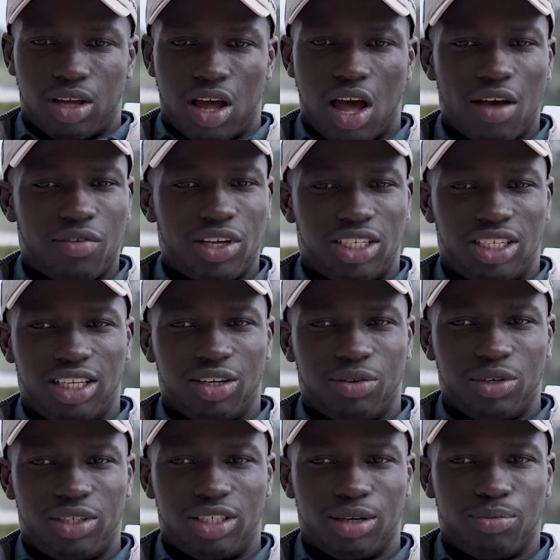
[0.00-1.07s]
Obviously, there
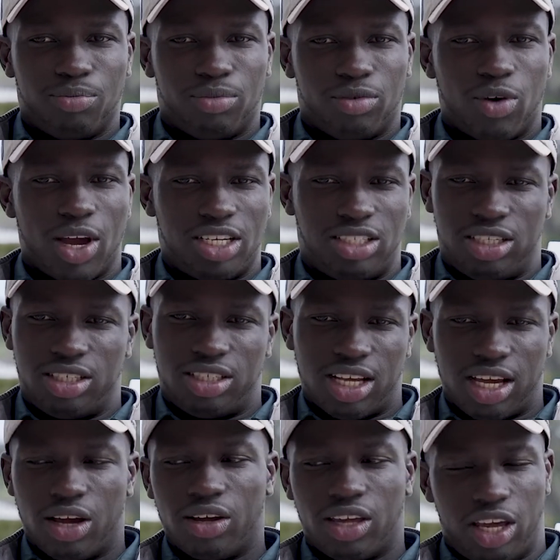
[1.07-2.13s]
was some questions
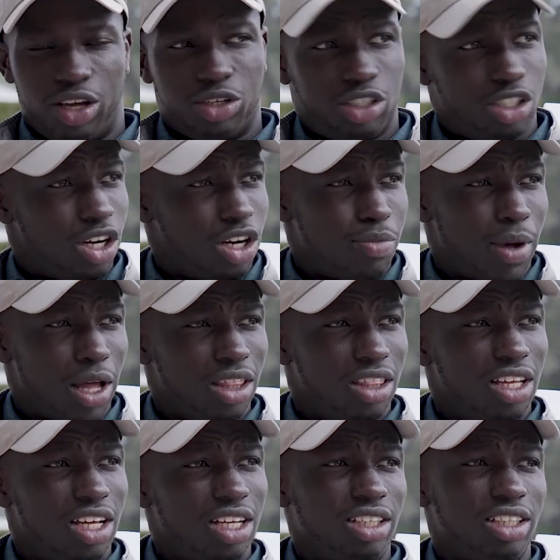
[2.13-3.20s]
like, okay, you sure about
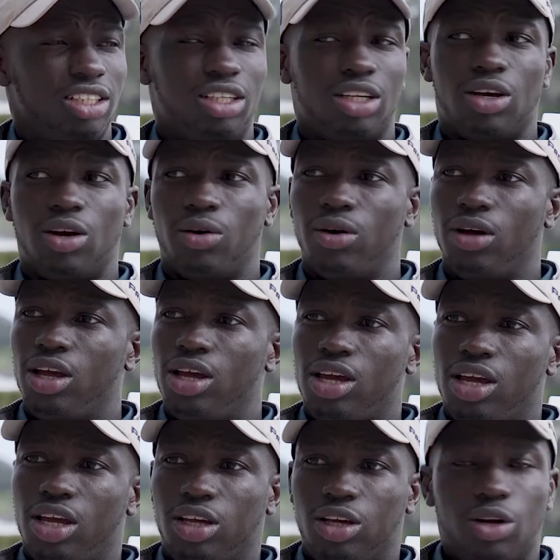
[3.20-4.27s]
this?
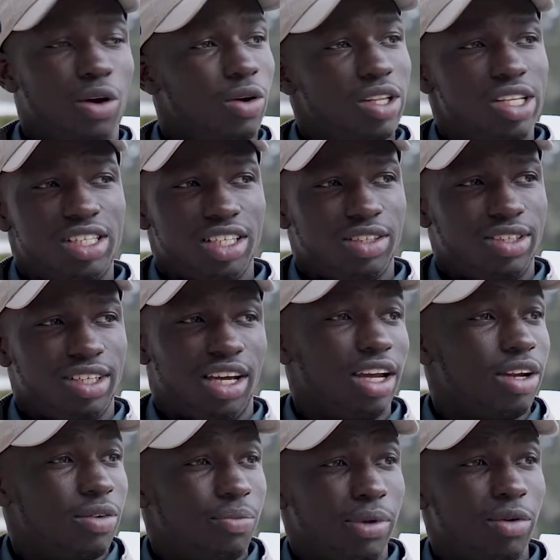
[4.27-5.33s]
This is
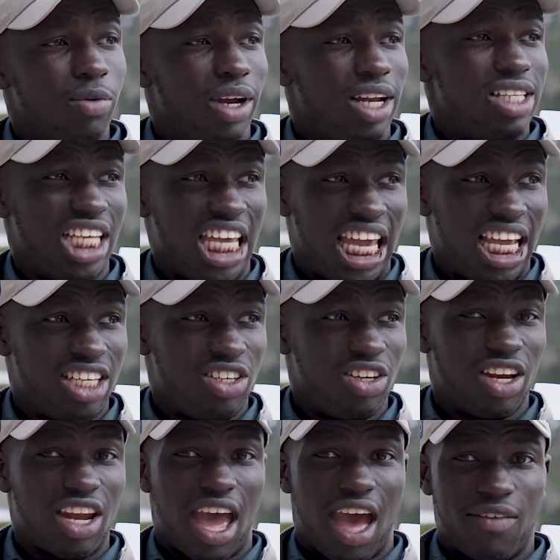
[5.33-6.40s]
going to be what it takes. You're
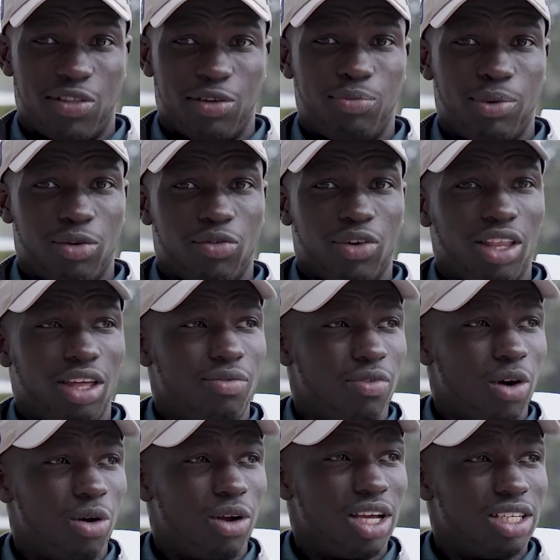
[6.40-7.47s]
going to have to be really
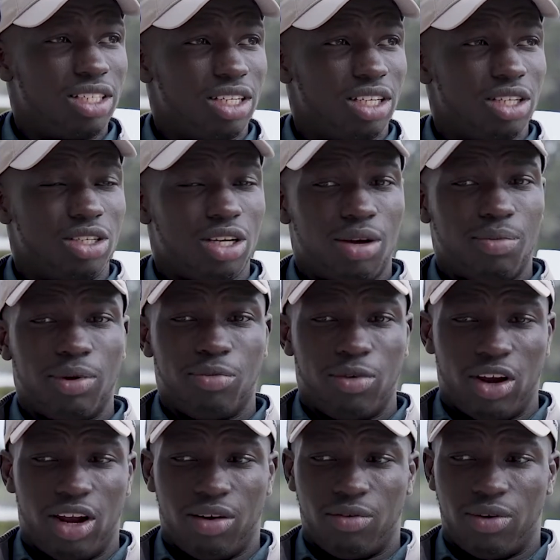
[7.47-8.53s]
focused and determined,
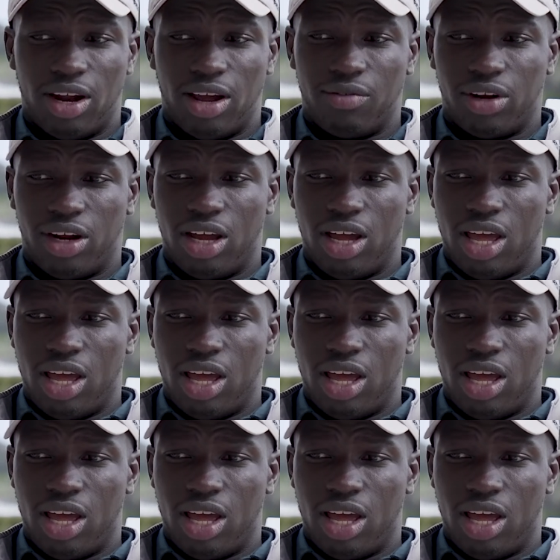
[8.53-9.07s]
whatever.